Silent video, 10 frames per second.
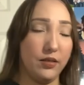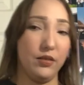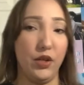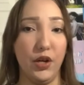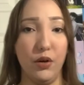
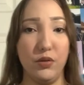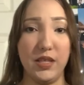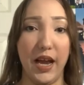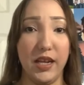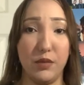you know,
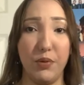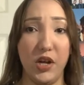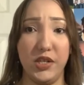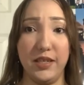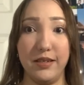science
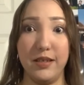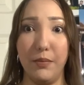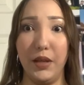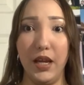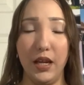project or
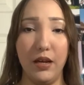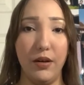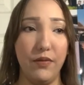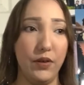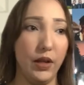something, you know. I
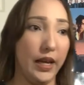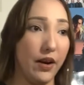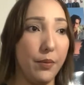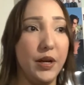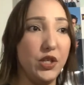feel like
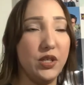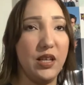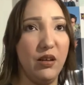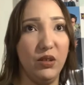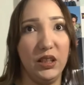everybody just
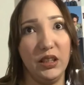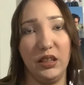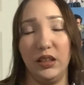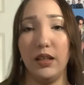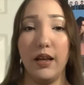like, what the,
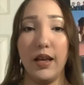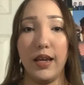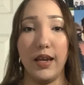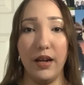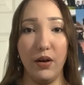
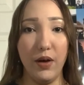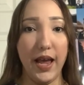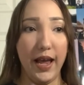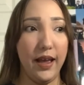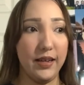you know,
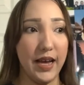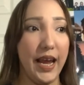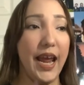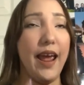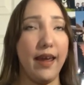and I
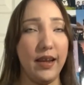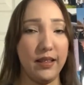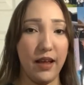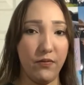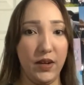hate
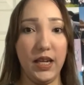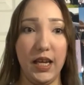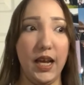that feeling.